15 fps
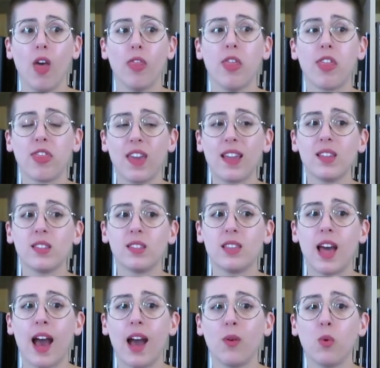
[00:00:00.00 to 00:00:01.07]
the things
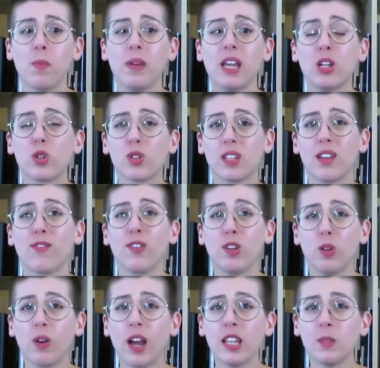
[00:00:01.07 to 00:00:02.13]
that would be interesting for
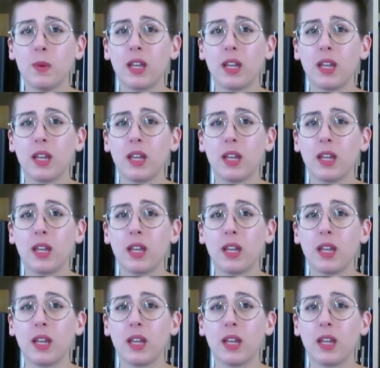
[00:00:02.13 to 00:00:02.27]
you guys,